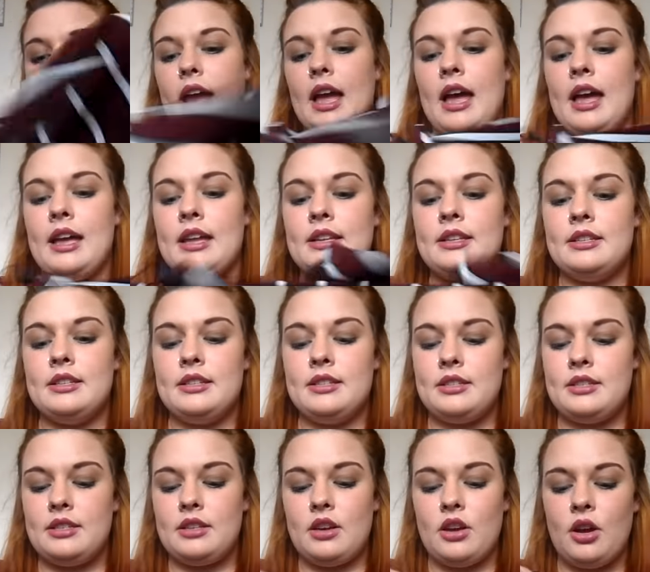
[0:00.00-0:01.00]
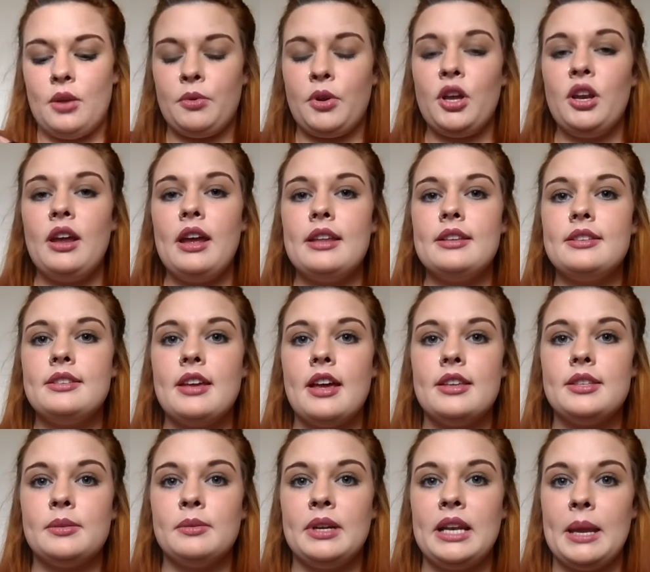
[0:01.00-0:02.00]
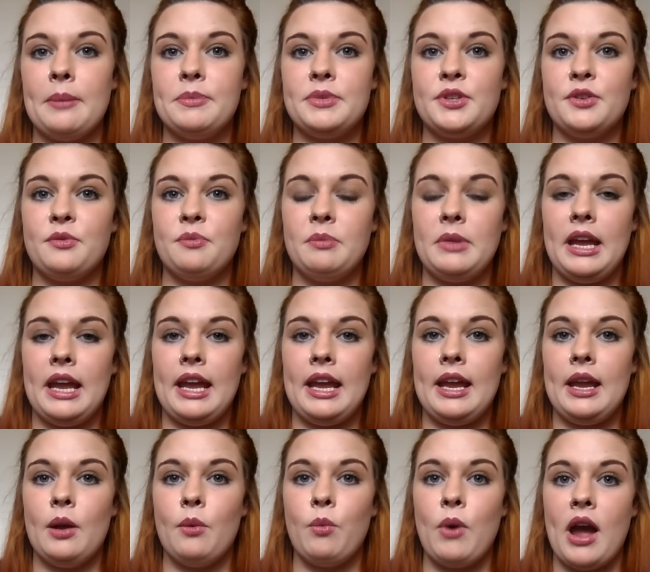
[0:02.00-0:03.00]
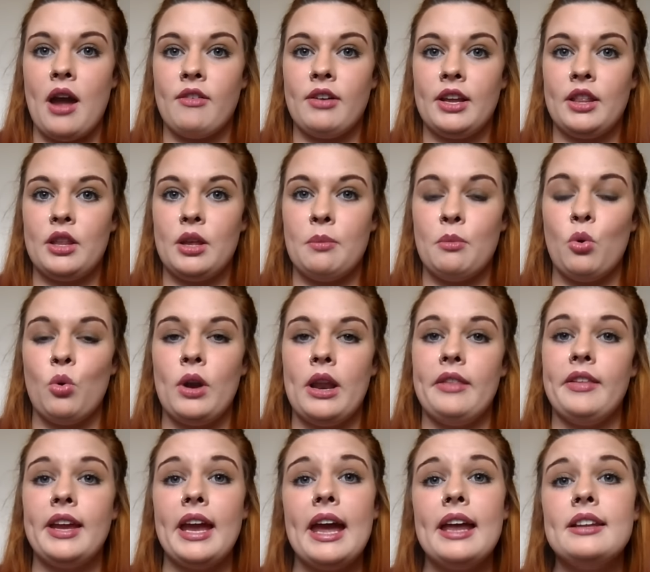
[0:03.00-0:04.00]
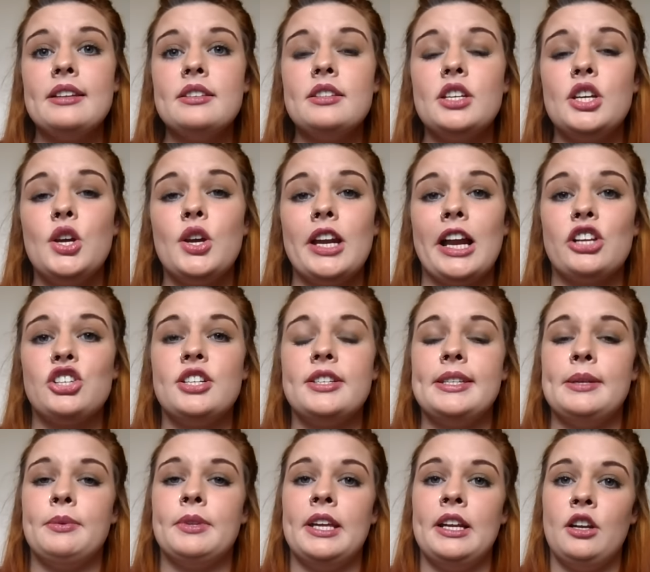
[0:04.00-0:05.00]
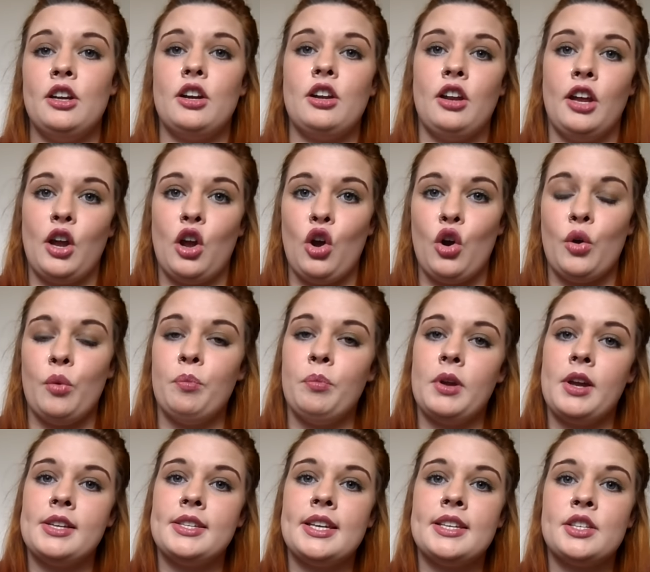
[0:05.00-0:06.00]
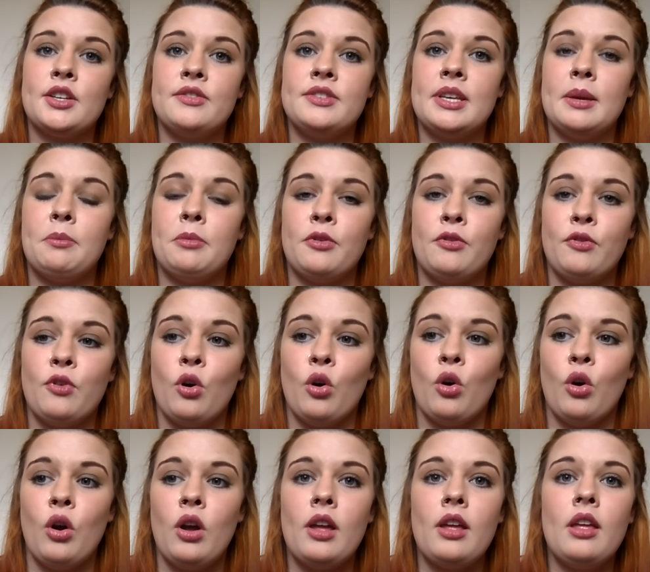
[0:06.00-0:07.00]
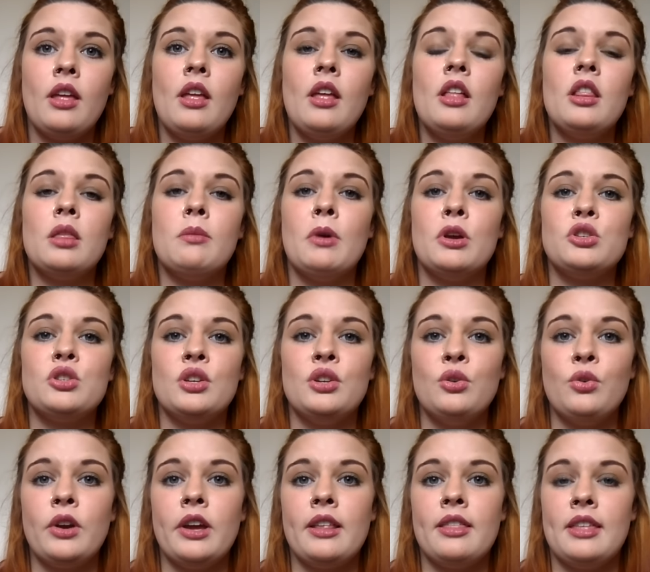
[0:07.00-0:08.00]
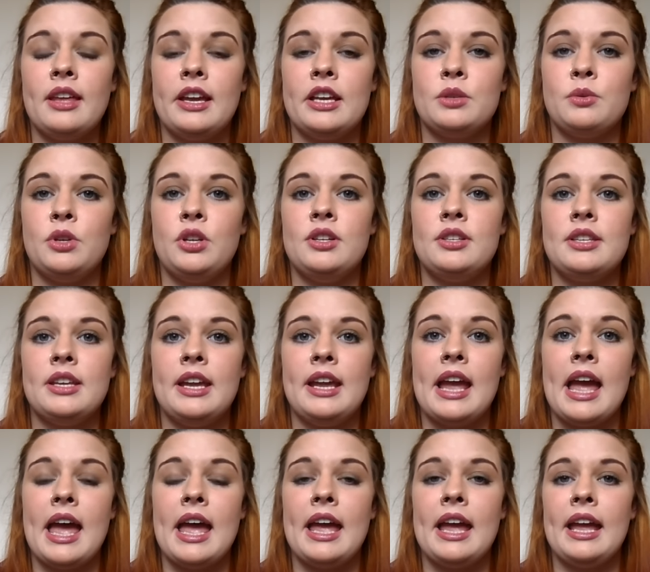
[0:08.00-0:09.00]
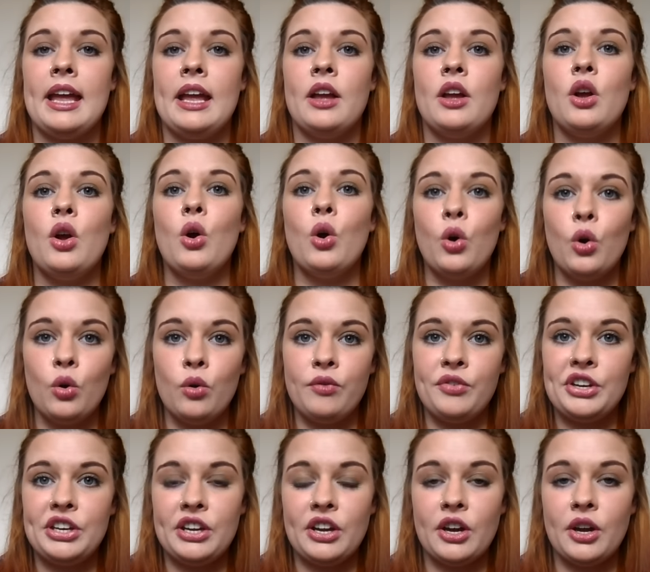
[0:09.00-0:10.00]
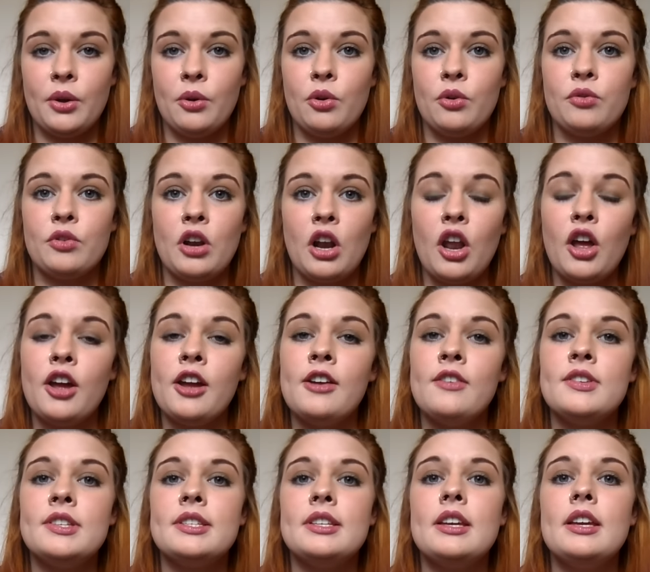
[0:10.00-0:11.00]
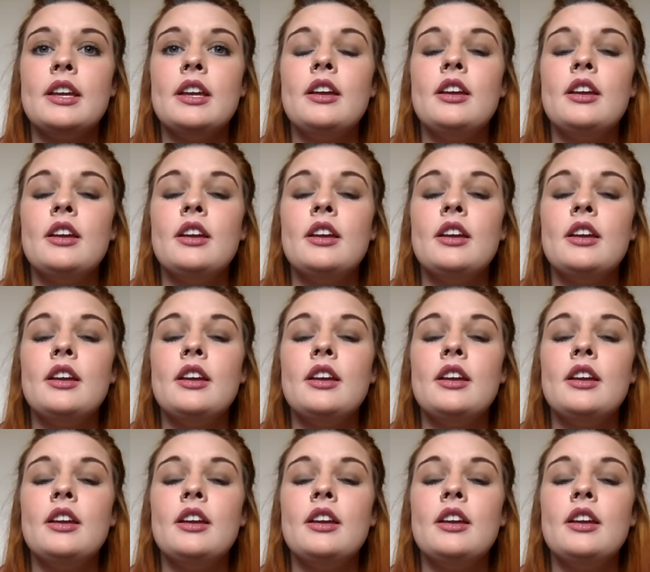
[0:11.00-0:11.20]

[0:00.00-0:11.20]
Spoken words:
and I'm going to insert some clips of me wearing them all at the end so you can actually see what they look like on, because as I've said before, the most annoying thing is when you see a haul video of clothes,